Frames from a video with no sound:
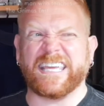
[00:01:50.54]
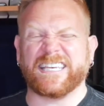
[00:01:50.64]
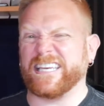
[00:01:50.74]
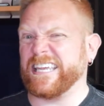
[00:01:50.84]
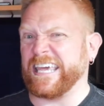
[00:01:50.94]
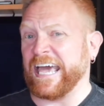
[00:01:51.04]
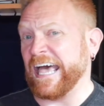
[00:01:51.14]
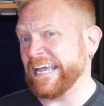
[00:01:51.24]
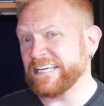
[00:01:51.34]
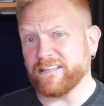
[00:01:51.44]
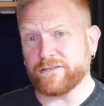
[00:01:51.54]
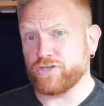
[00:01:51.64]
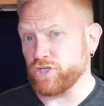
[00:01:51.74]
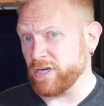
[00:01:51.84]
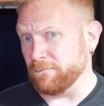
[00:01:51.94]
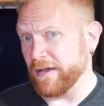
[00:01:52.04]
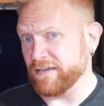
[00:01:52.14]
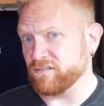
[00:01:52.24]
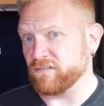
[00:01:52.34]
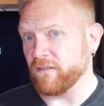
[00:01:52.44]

it kind of legitimizes